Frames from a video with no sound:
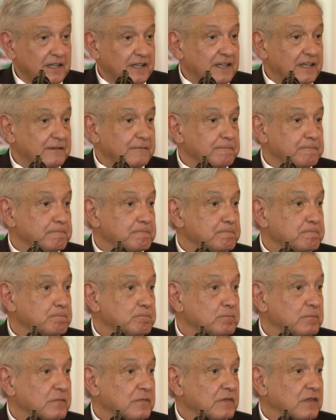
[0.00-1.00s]
for all
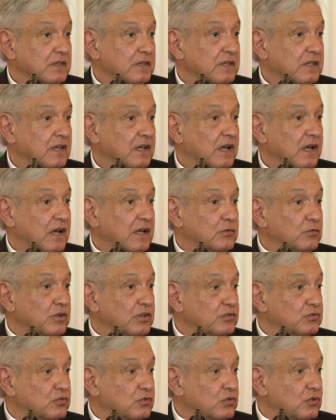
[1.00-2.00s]
of us to do
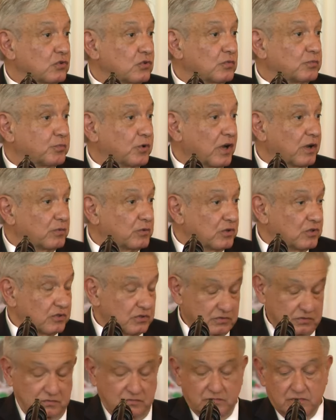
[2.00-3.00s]
fine, for
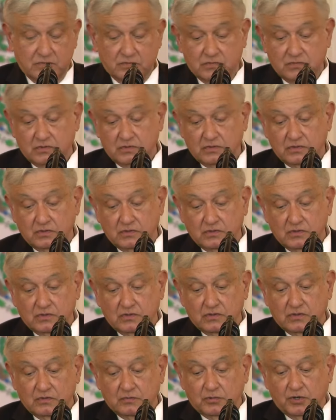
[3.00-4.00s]
our people to
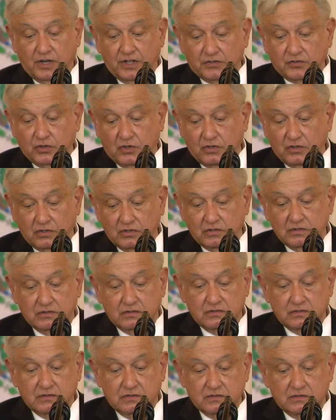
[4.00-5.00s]
also do
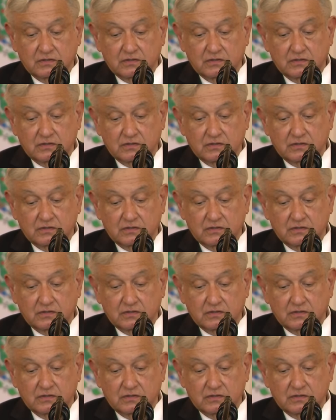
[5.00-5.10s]
well.